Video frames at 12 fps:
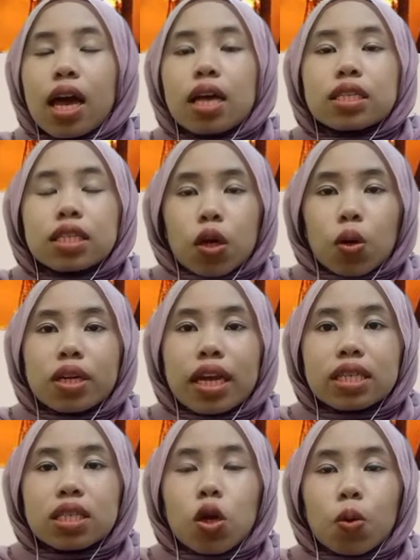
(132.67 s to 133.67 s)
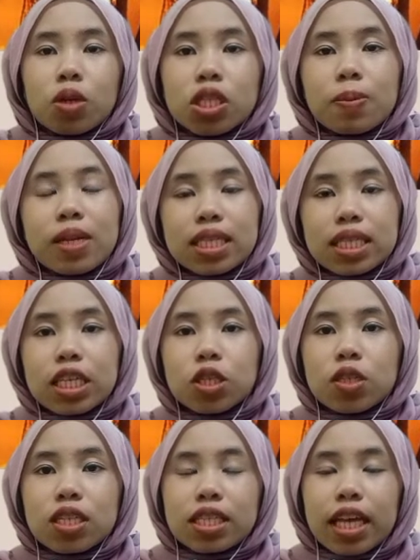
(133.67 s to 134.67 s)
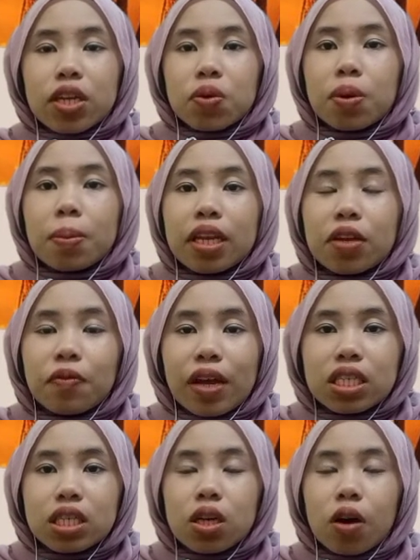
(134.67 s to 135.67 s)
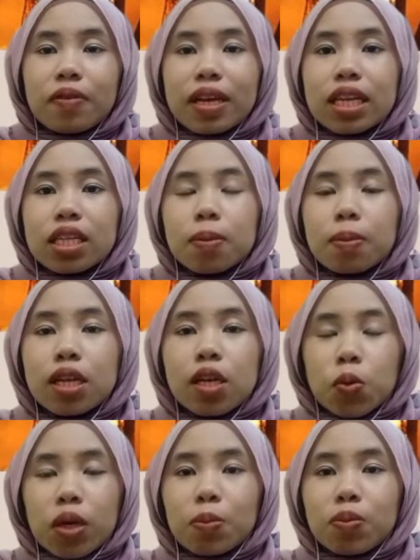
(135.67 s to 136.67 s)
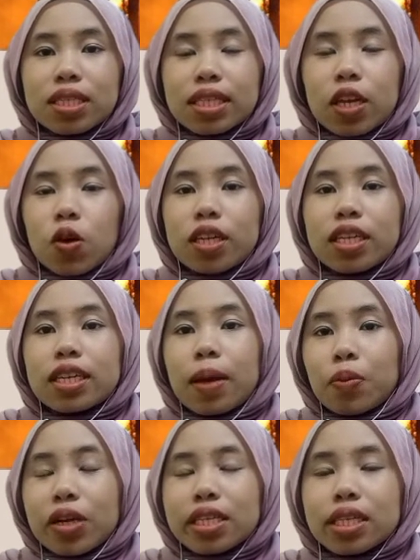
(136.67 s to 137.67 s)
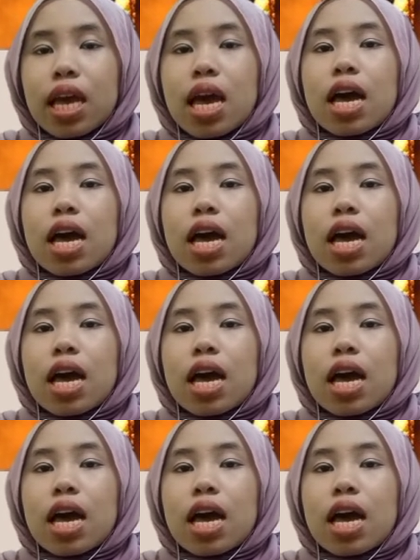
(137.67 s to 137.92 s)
so there is low possibility to detect the remaining fraction of ignitable liquid present on the debris.